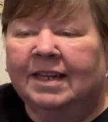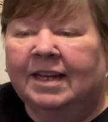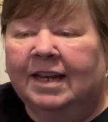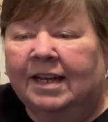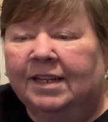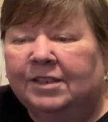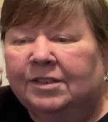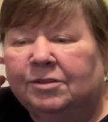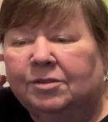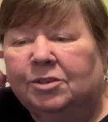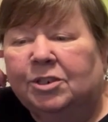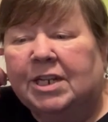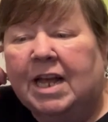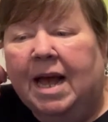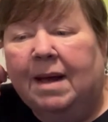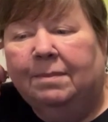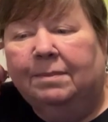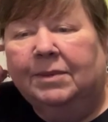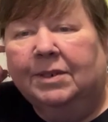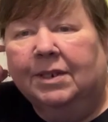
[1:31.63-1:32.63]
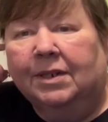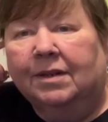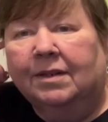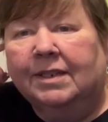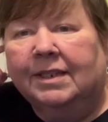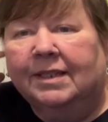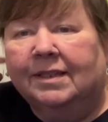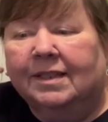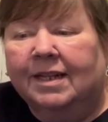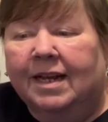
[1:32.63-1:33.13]
a new chapter
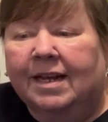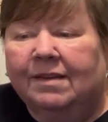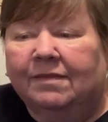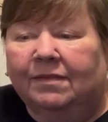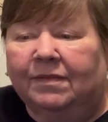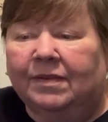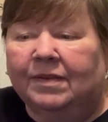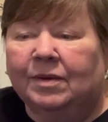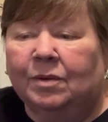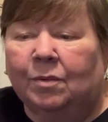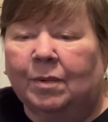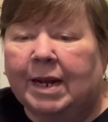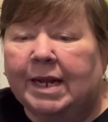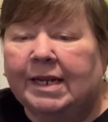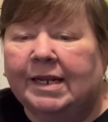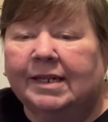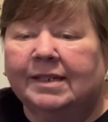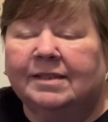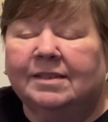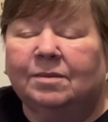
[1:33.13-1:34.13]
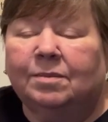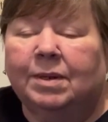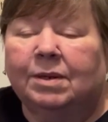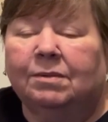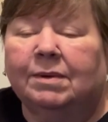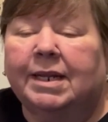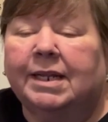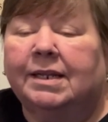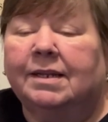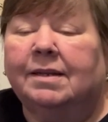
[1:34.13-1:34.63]
in life waiting to be
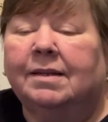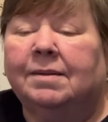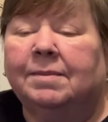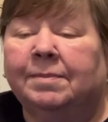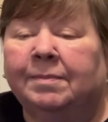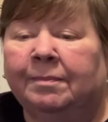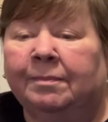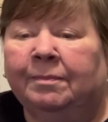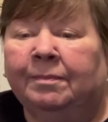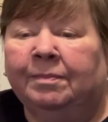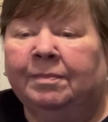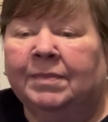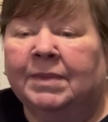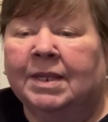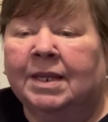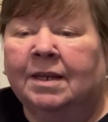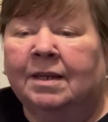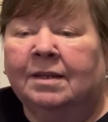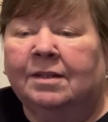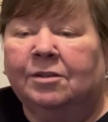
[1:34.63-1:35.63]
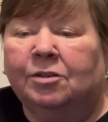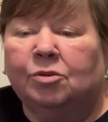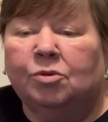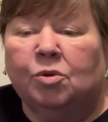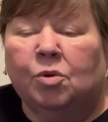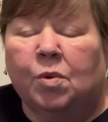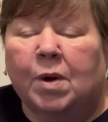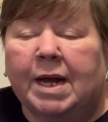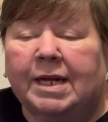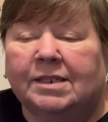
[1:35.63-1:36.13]
written, new
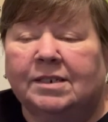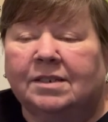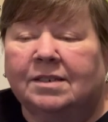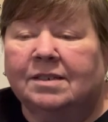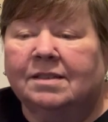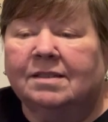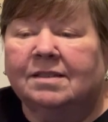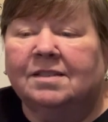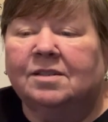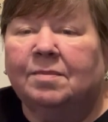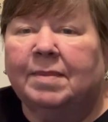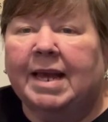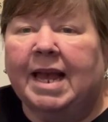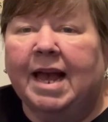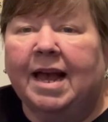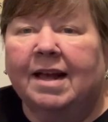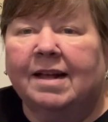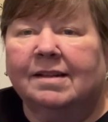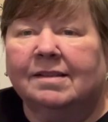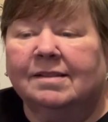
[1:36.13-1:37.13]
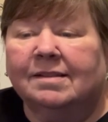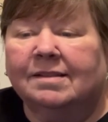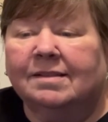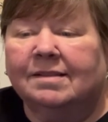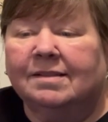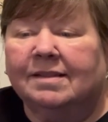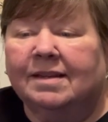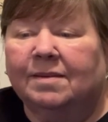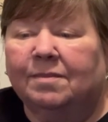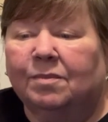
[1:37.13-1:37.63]
questions to be
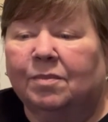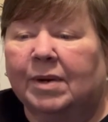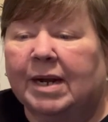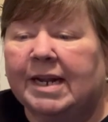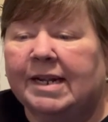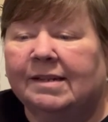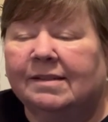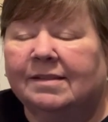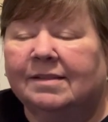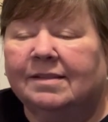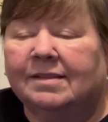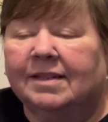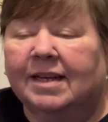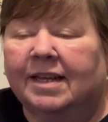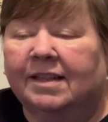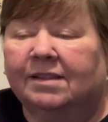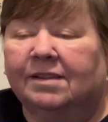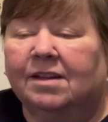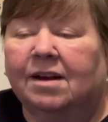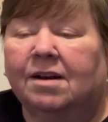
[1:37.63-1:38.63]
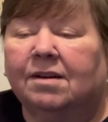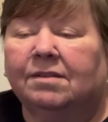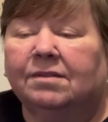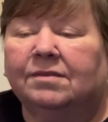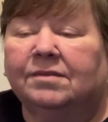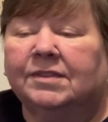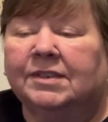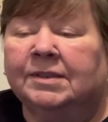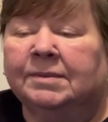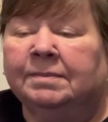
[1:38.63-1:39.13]
asked, embraced, and
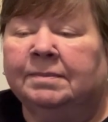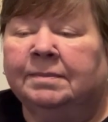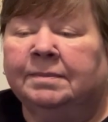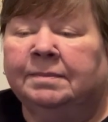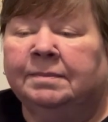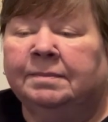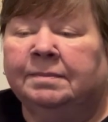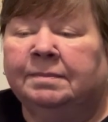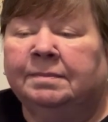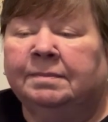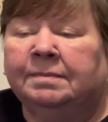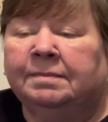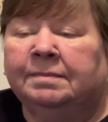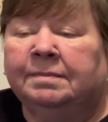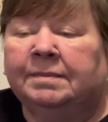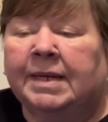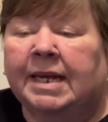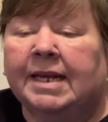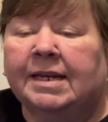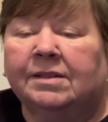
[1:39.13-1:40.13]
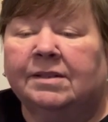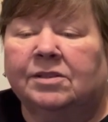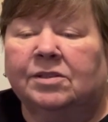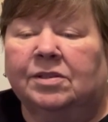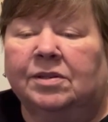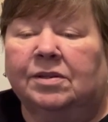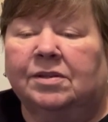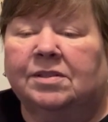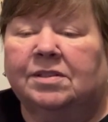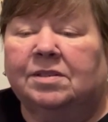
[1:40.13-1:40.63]
loved,
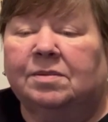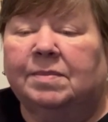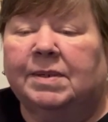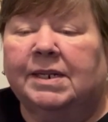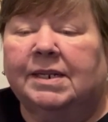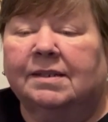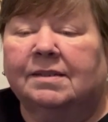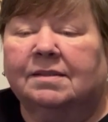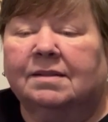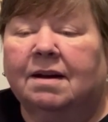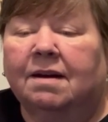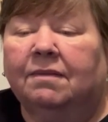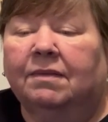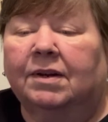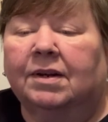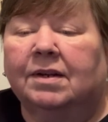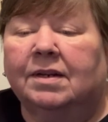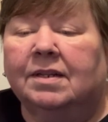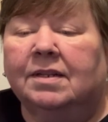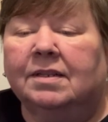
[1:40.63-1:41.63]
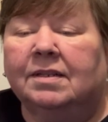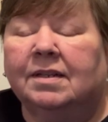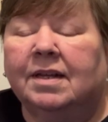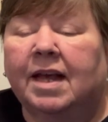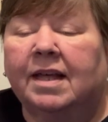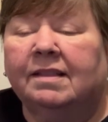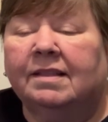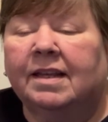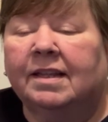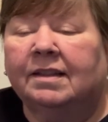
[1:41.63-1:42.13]
answers to be discovered,
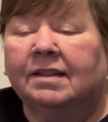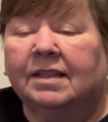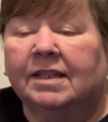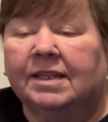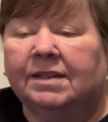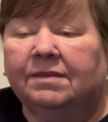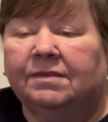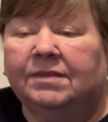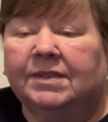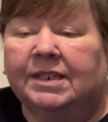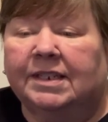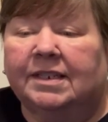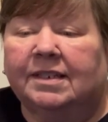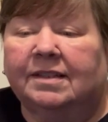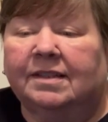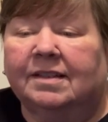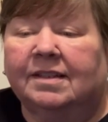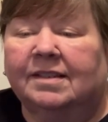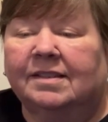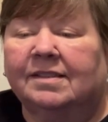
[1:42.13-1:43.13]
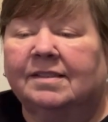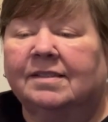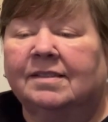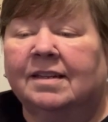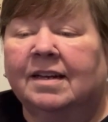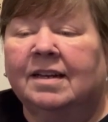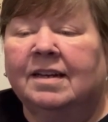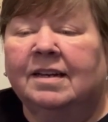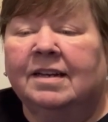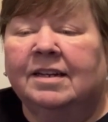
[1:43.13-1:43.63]
and then lived in this
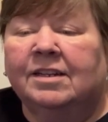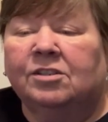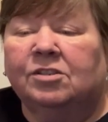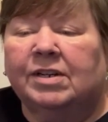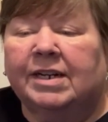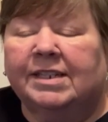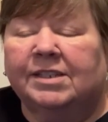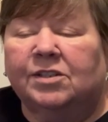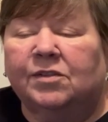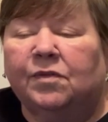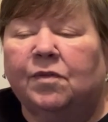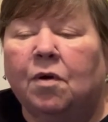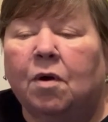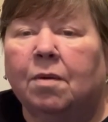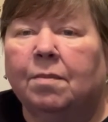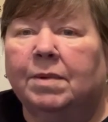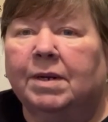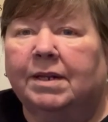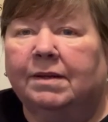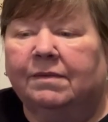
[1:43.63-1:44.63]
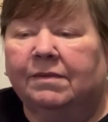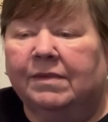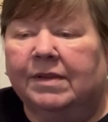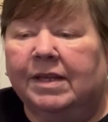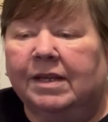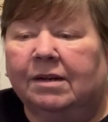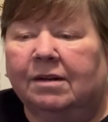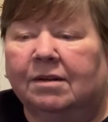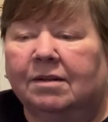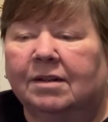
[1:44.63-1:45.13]
transformative
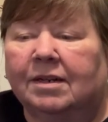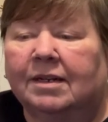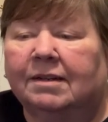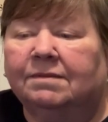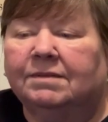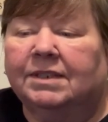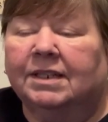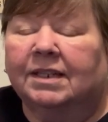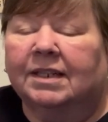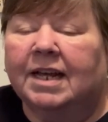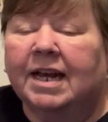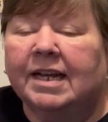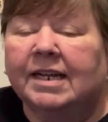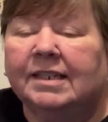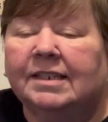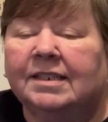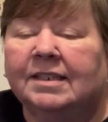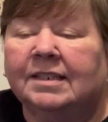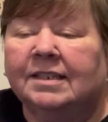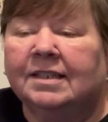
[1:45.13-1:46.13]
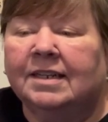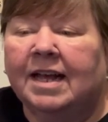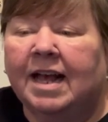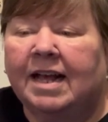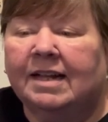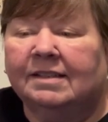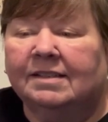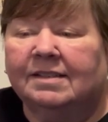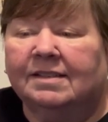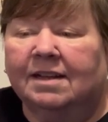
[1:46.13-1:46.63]
year of delight
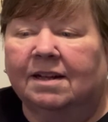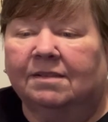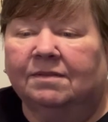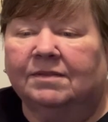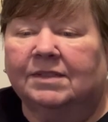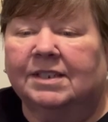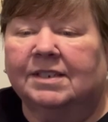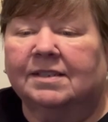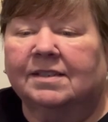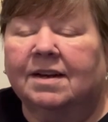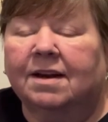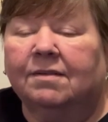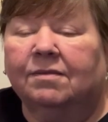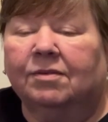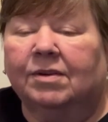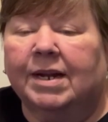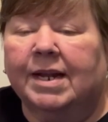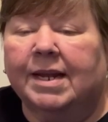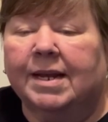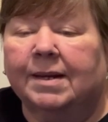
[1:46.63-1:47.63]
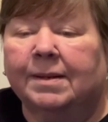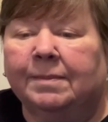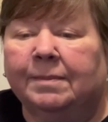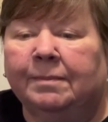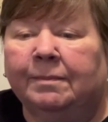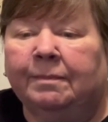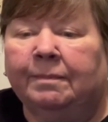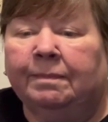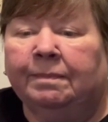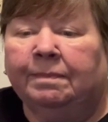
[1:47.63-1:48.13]
and self-discovery.
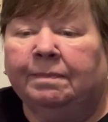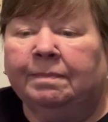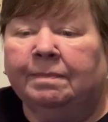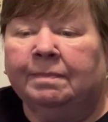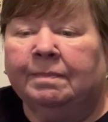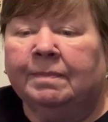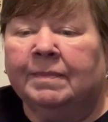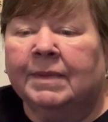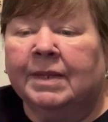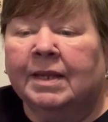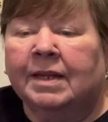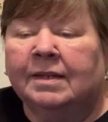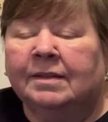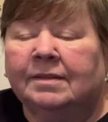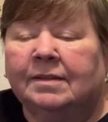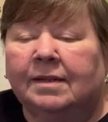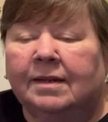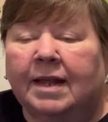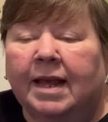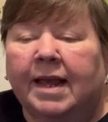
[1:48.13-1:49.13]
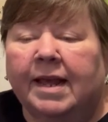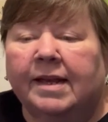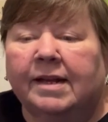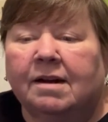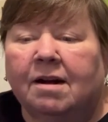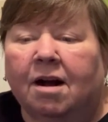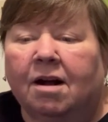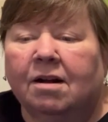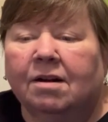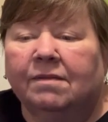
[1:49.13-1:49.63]
Today,
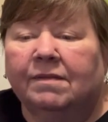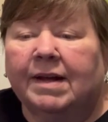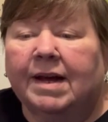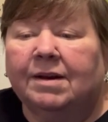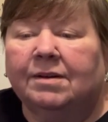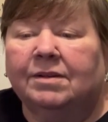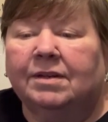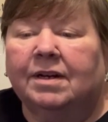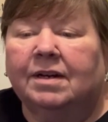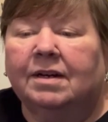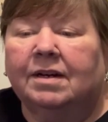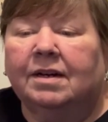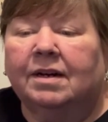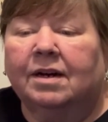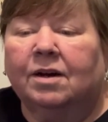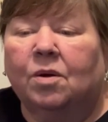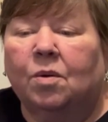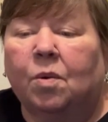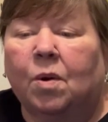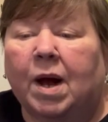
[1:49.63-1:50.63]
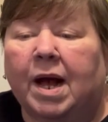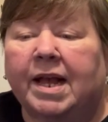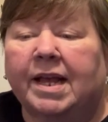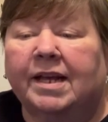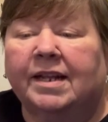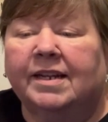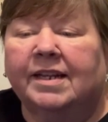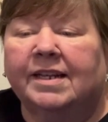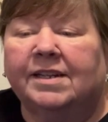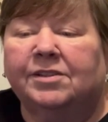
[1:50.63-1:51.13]
carve out a
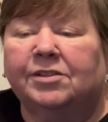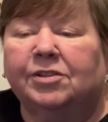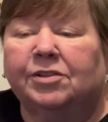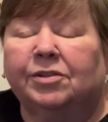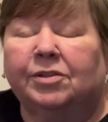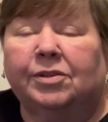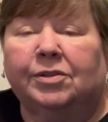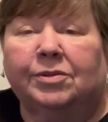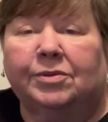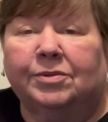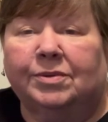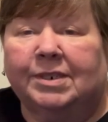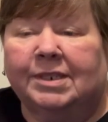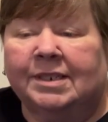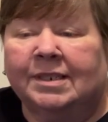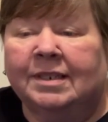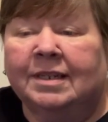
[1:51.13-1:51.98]
quiet interlude